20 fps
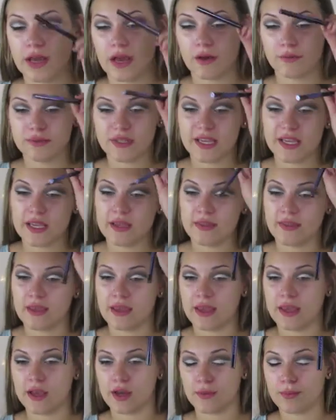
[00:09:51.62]
now I'm taking
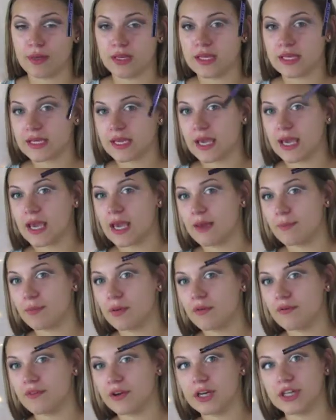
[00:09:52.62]
the Urban Decay
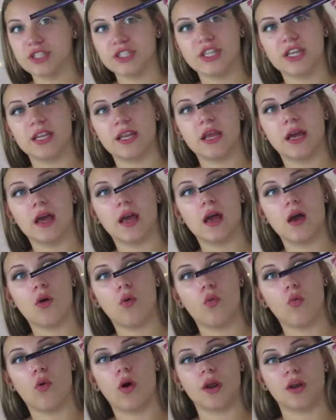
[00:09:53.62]
Perversion
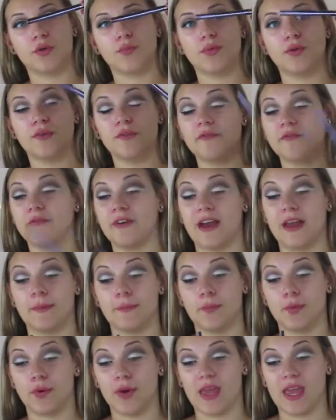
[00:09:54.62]
Waterproof
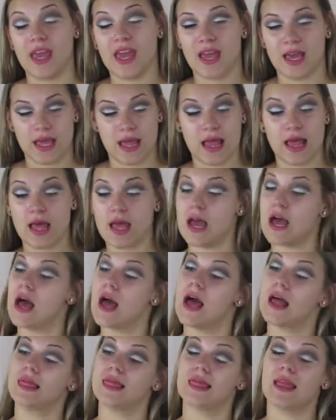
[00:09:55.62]
Fine Point
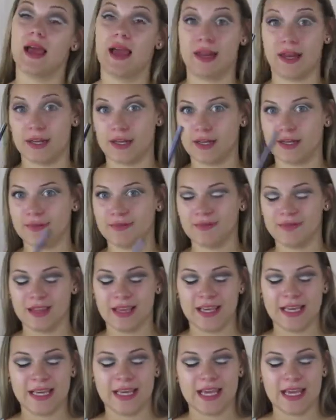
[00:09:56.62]
Liner,
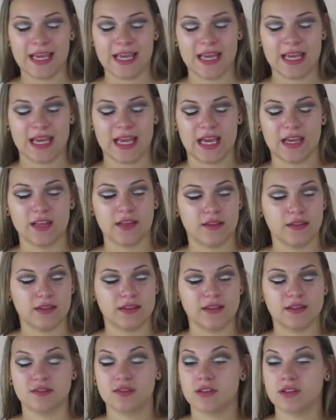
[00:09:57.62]
and
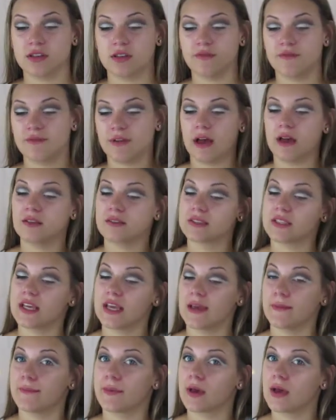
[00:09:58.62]
this is just a felt
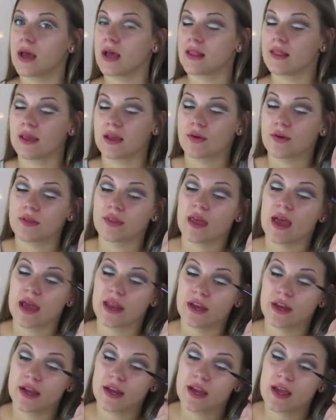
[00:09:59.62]
tip liquid
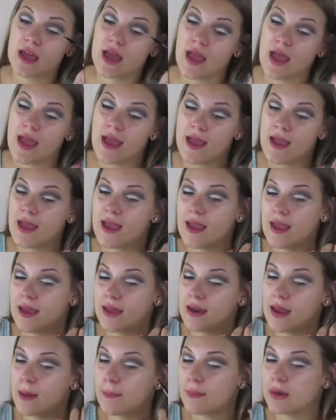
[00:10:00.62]
liner,
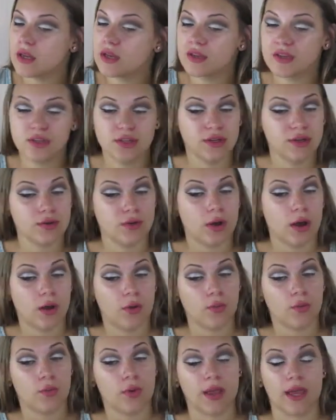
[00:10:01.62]
and I'm going to do
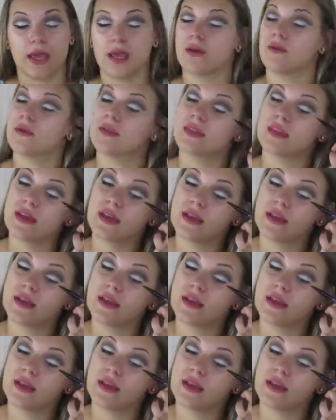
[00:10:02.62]
a wing with